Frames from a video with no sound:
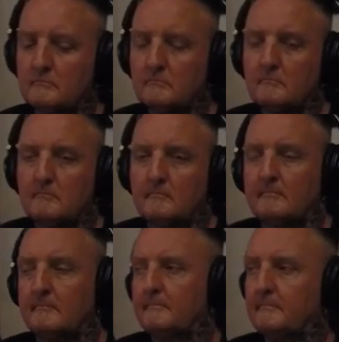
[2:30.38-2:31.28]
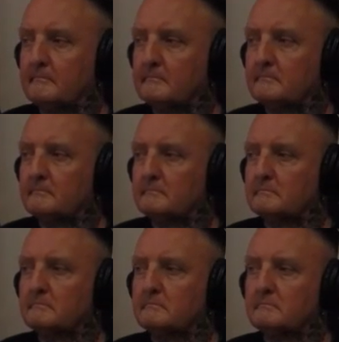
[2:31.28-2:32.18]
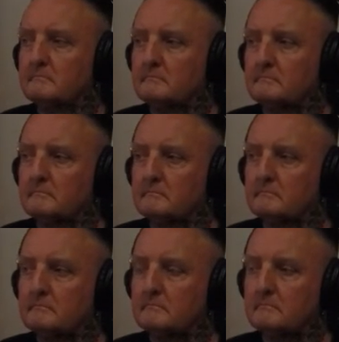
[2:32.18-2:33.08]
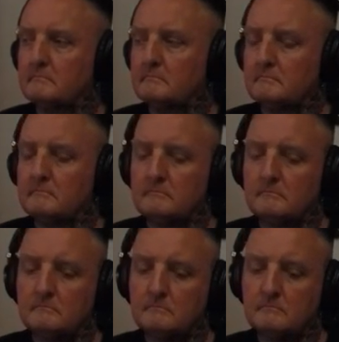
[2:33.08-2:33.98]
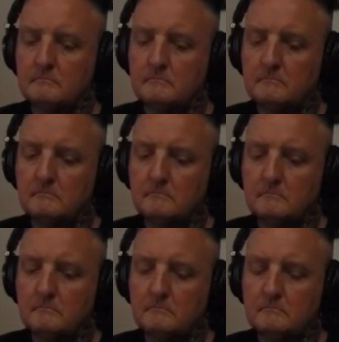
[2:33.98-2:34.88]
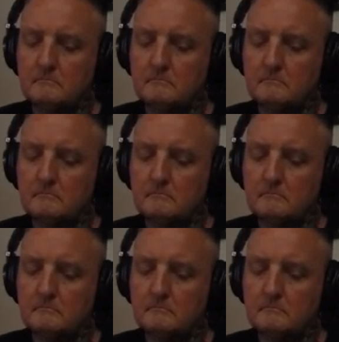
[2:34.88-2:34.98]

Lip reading: This person isn't speaking.